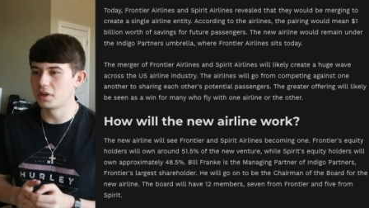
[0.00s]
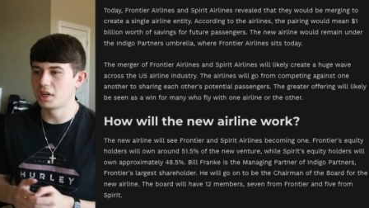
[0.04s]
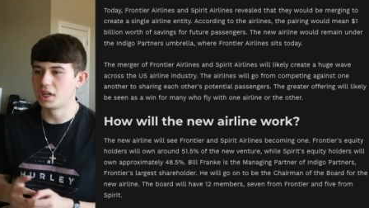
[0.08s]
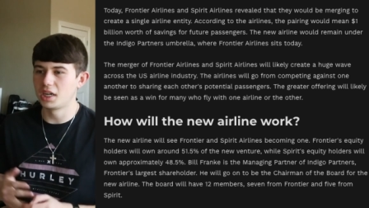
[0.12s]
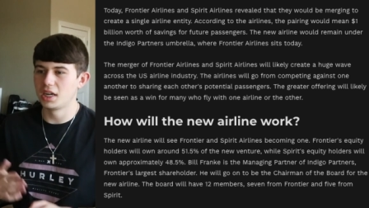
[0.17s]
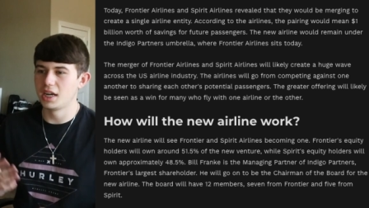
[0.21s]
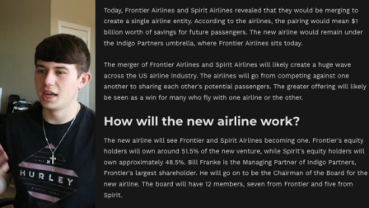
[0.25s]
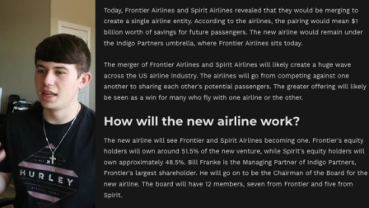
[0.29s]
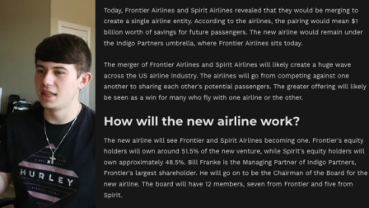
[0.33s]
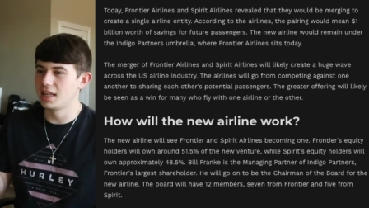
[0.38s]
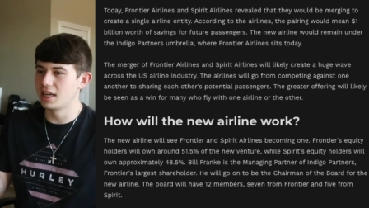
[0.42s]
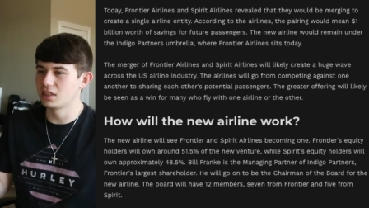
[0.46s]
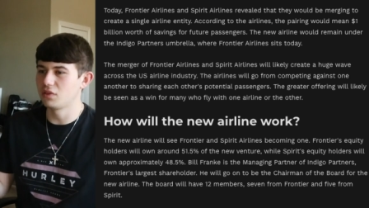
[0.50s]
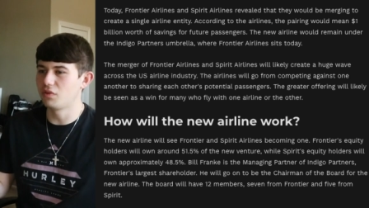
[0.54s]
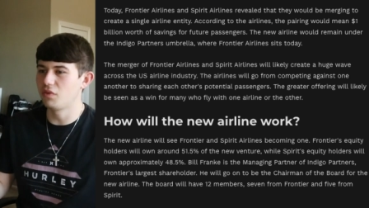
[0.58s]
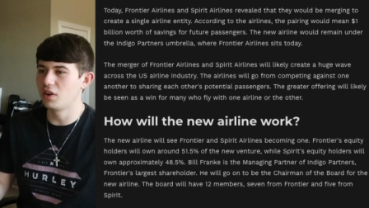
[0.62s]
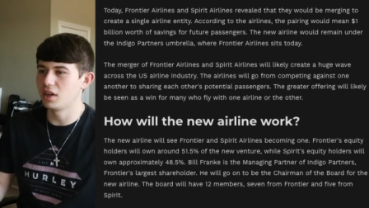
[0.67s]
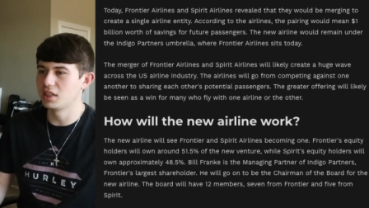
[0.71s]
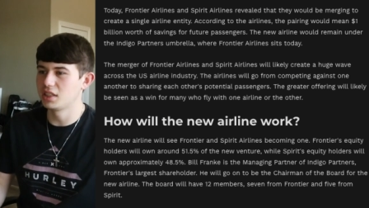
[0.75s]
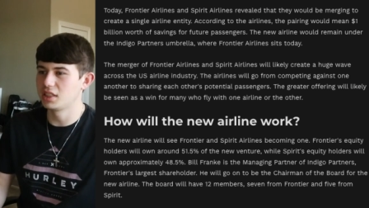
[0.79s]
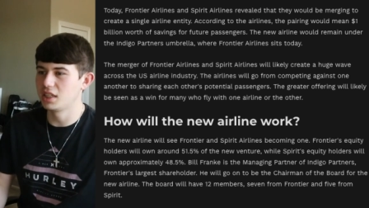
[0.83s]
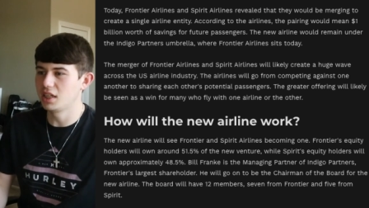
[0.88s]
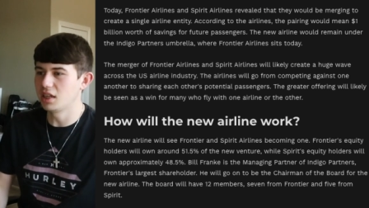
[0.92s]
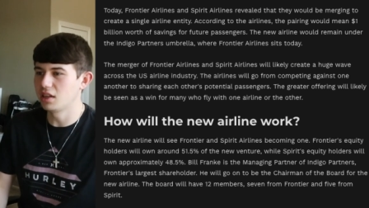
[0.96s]
part, and that's
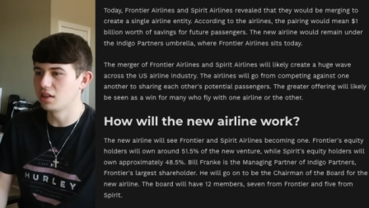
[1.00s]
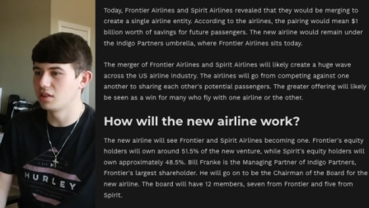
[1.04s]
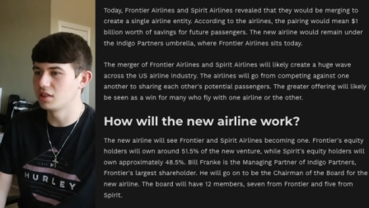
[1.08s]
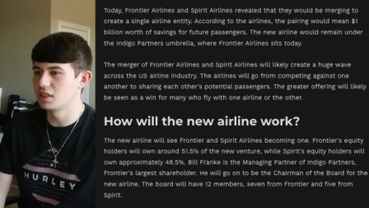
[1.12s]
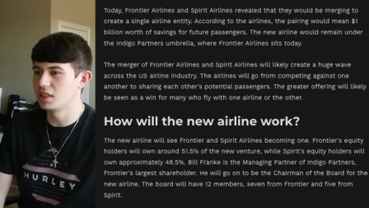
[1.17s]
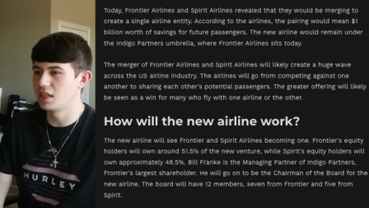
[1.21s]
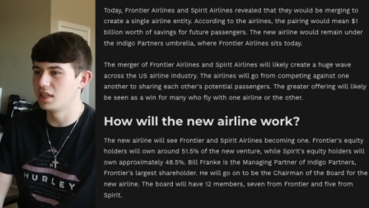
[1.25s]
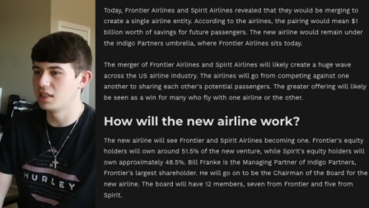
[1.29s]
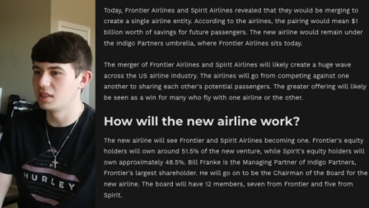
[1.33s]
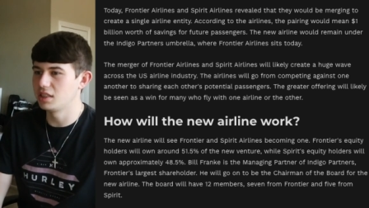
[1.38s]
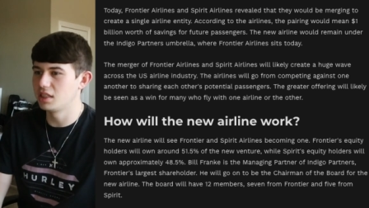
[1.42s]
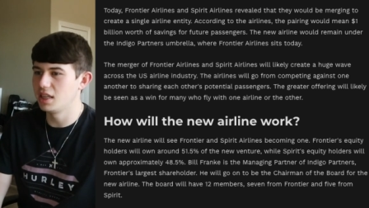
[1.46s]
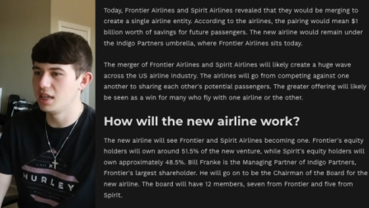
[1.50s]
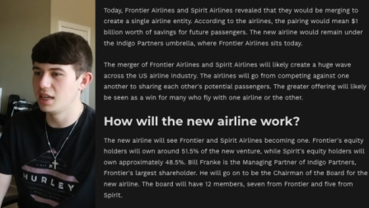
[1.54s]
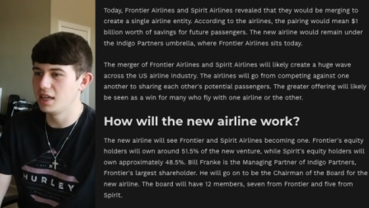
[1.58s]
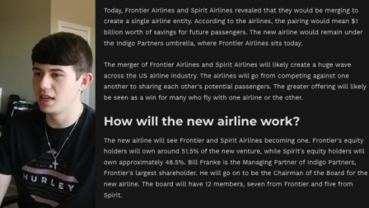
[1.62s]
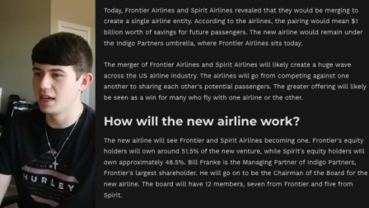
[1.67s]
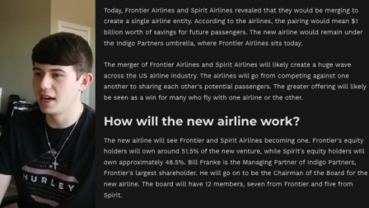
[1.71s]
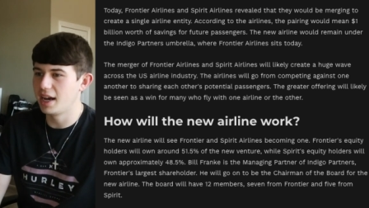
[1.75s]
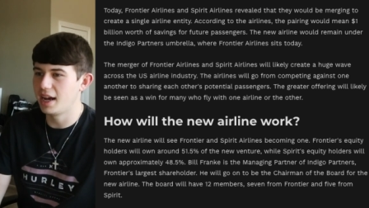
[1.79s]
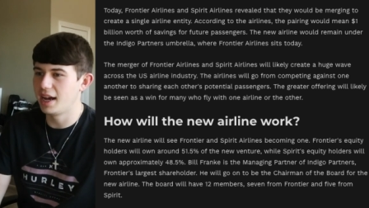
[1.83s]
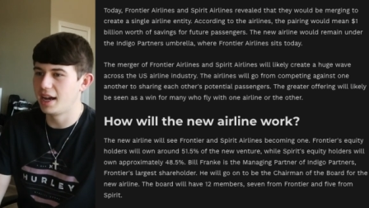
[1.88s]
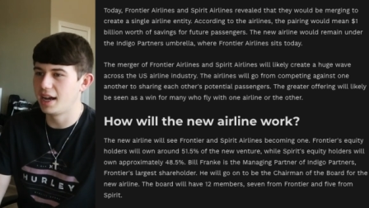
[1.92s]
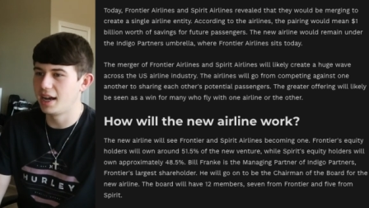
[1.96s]
Frontier's, is
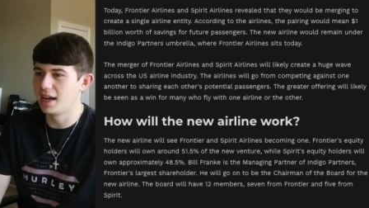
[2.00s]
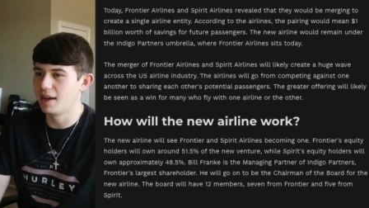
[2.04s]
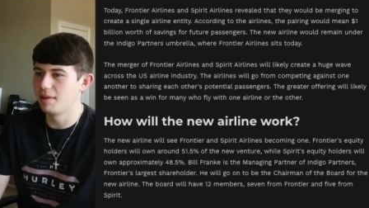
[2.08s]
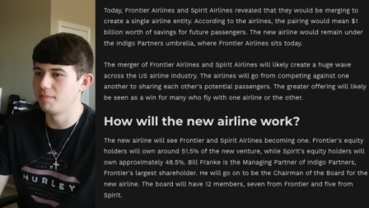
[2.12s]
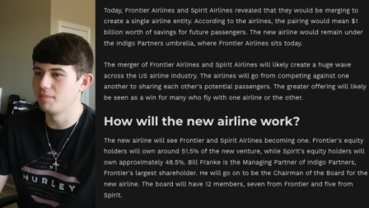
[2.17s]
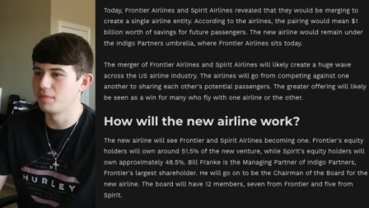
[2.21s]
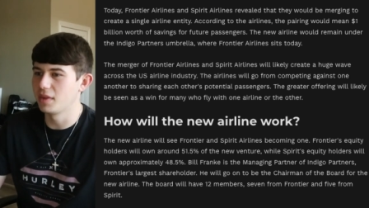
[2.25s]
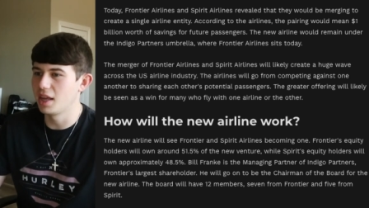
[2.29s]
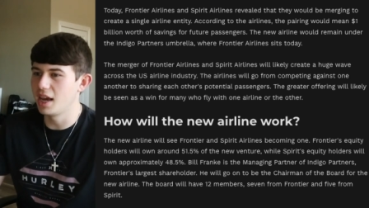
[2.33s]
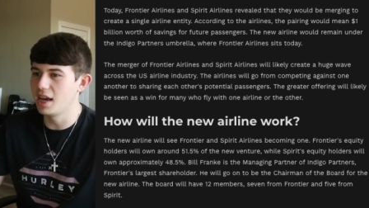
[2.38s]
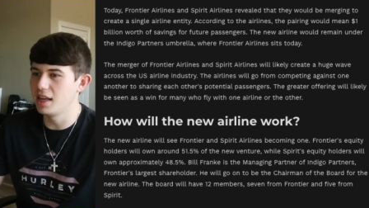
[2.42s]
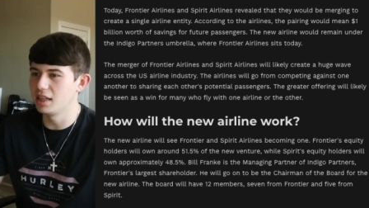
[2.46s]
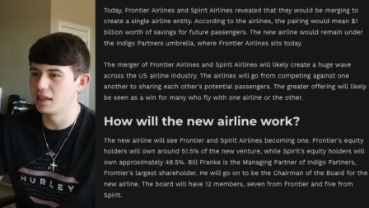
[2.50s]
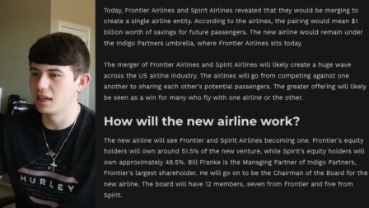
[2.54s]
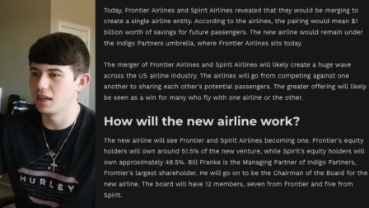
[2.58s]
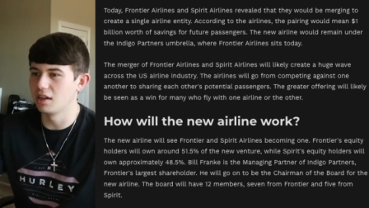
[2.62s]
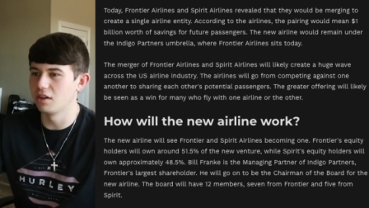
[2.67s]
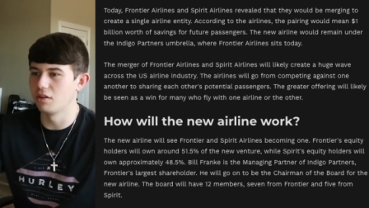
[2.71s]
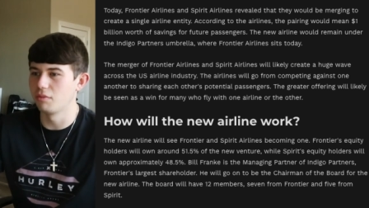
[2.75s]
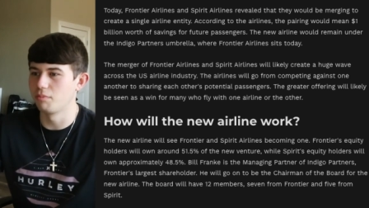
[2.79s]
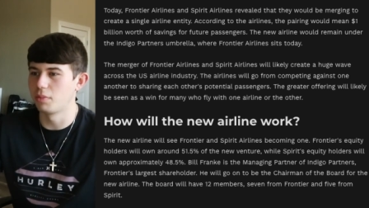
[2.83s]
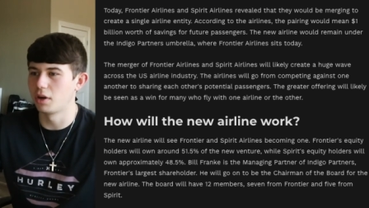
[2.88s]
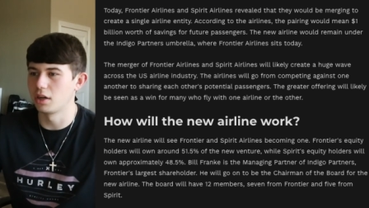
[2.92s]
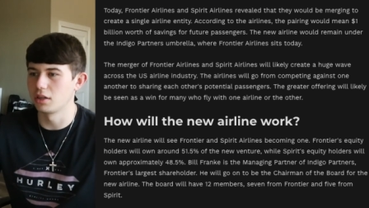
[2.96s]
the
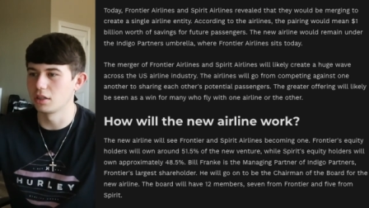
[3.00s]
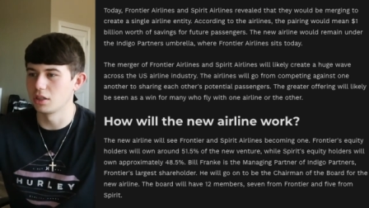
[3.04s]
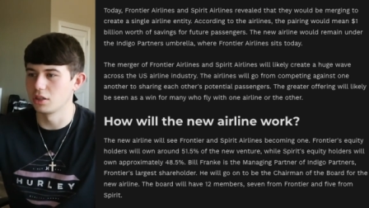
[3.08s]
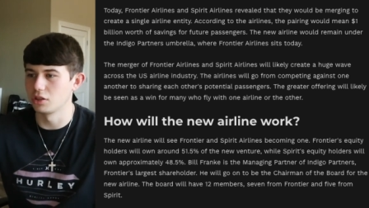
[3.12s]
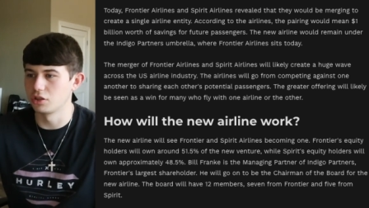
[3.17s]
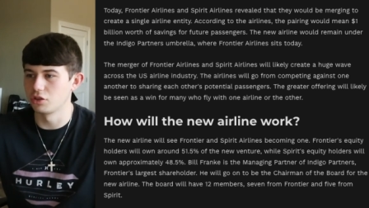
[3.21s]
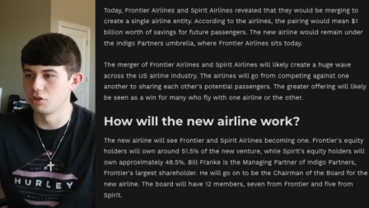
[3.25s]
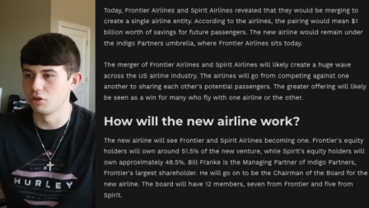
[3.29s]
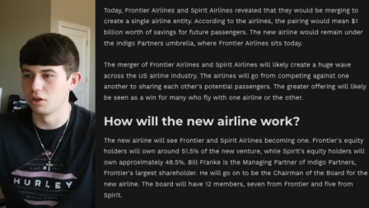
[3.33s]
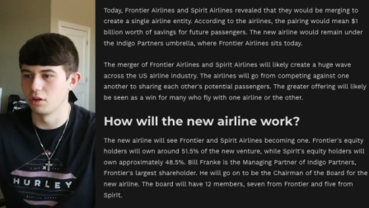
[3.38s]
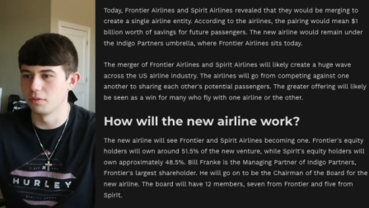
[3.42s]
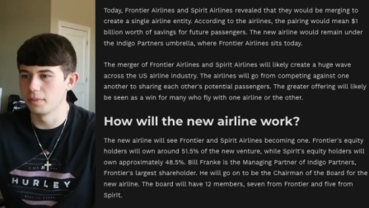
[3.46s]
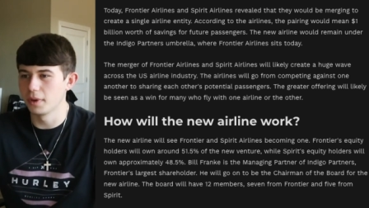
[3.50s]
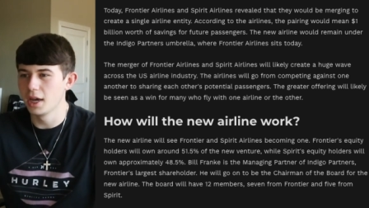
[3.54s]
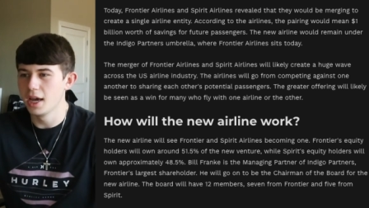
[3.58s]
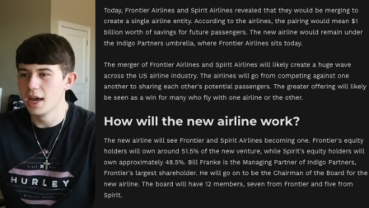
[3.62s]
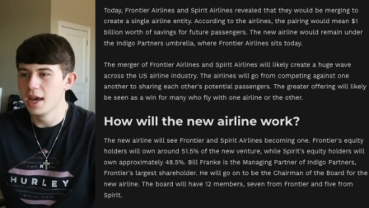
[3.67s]
Indigo Partners group.